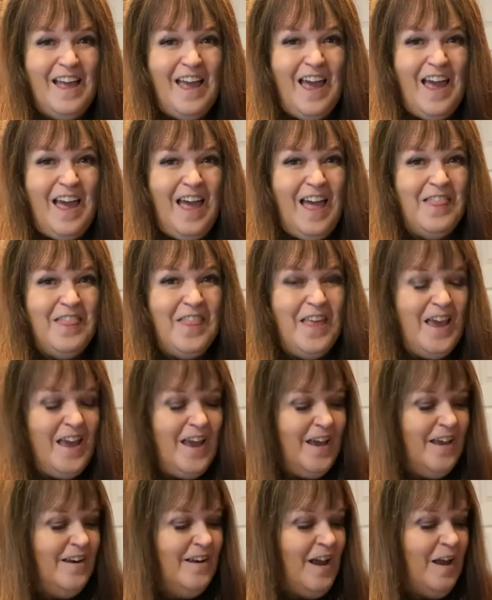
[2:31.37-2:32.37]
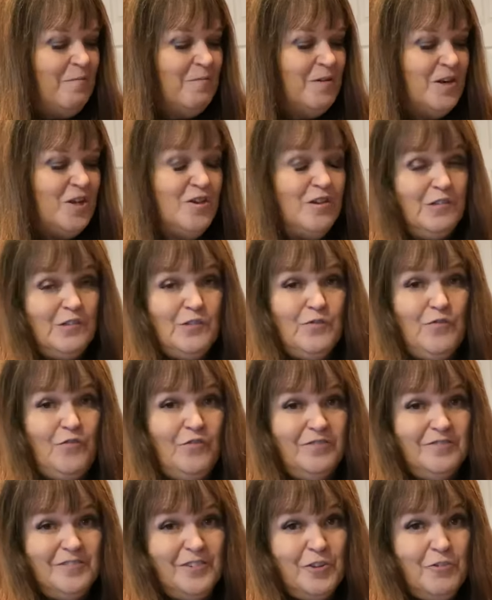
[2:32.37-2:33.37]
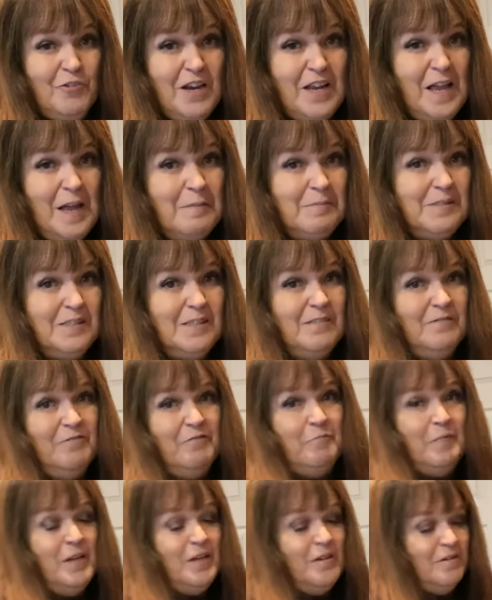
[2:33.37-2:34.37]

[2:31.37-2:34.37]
And then I'm gonna use 3 cups of milk